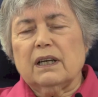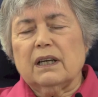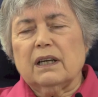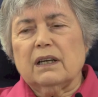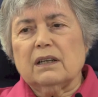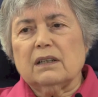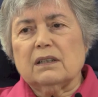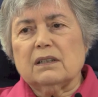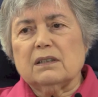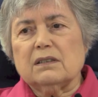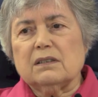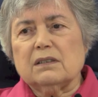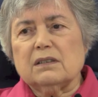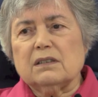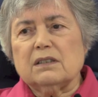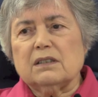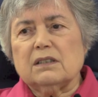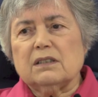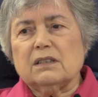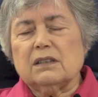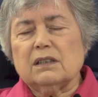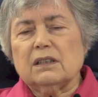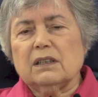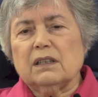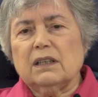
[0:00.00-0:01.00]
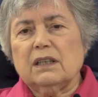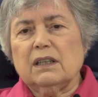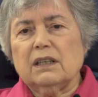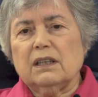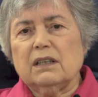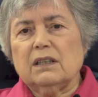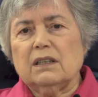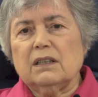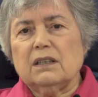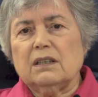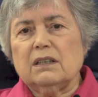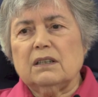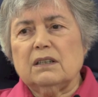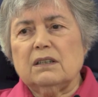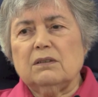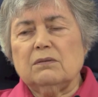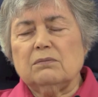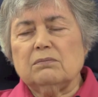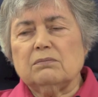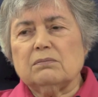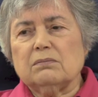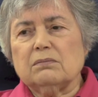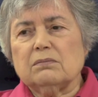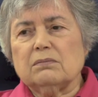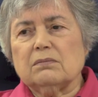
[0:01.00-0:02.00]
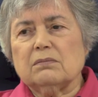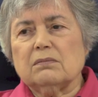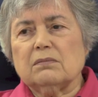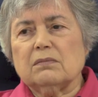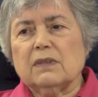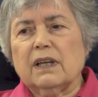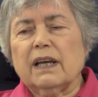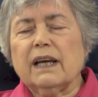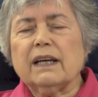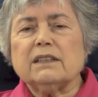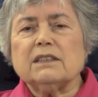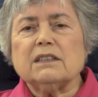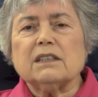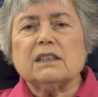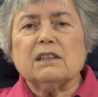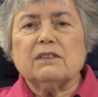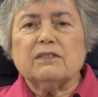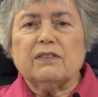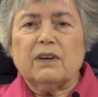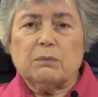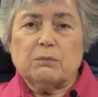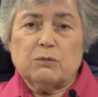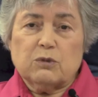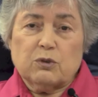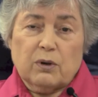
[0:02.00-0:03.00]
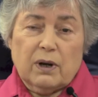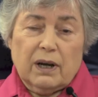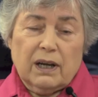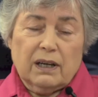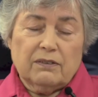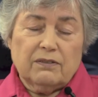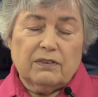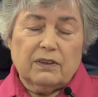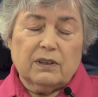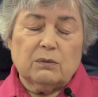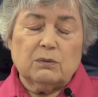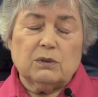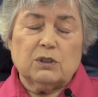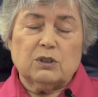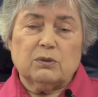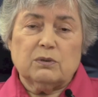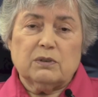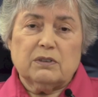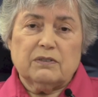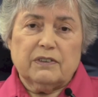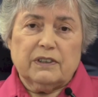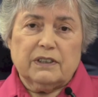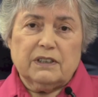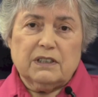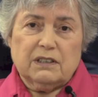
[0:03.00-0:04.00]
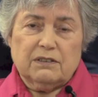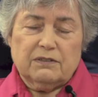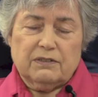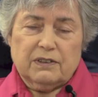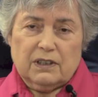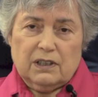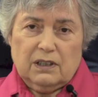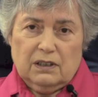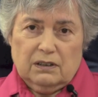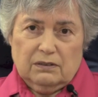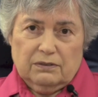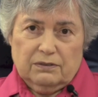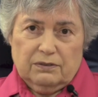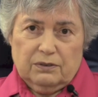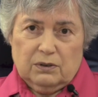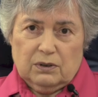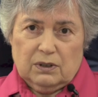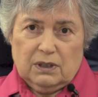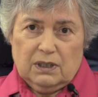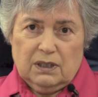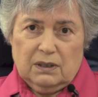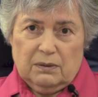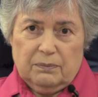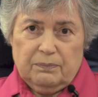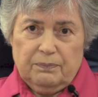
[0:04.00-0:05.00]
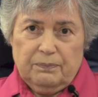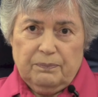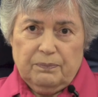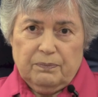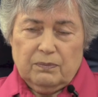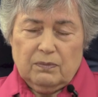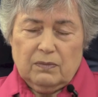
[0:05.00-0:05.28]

and he had to give up driving, which was very difficult for him.